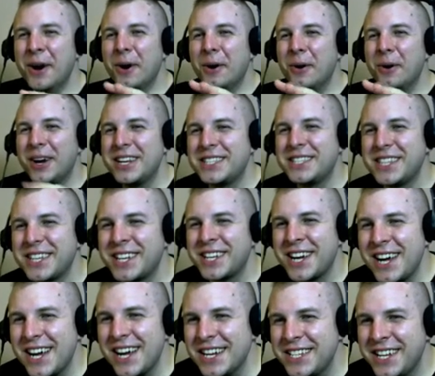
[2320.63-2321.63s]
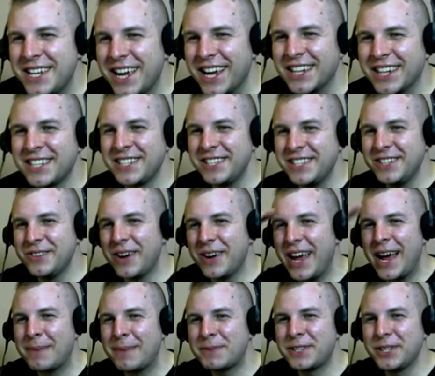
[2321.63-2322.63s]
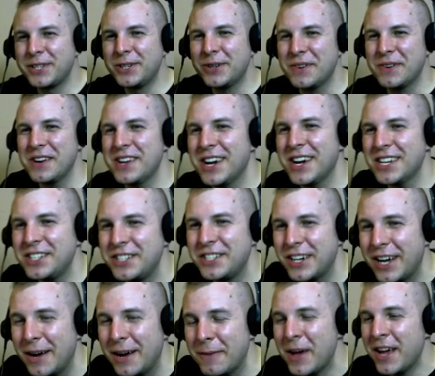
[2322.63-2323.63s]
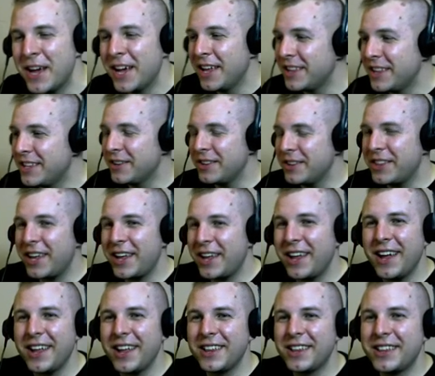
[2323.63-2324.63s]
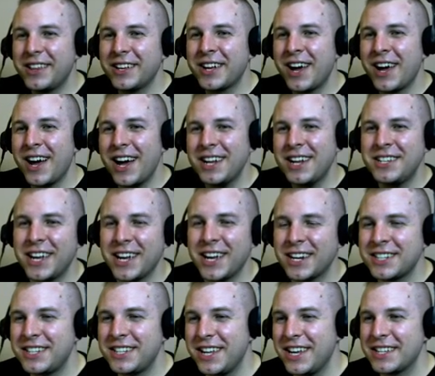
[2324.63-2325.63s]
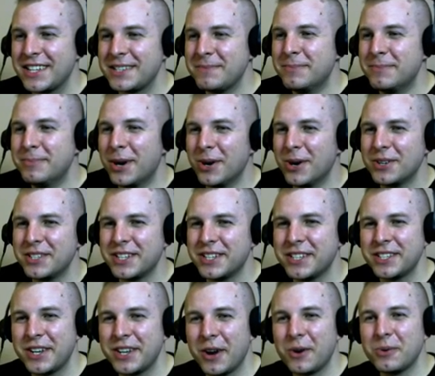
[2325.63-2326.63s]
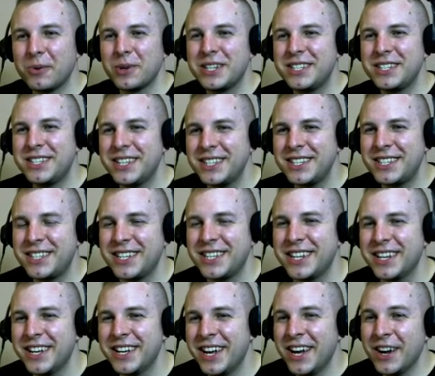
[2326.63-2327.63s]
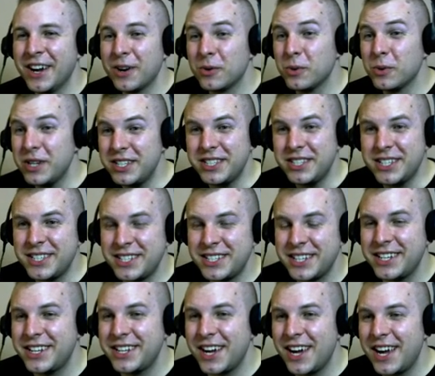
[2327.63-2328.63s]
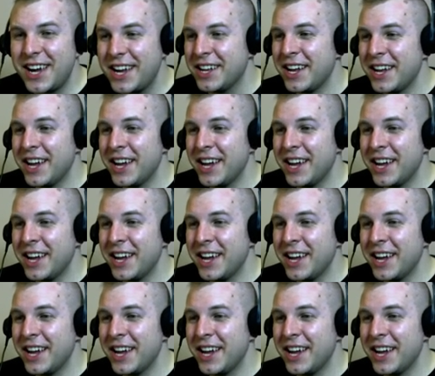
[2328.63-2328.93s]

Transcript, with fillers: what is the context you absolute nutjob you, the, the context is moses resisting resisting god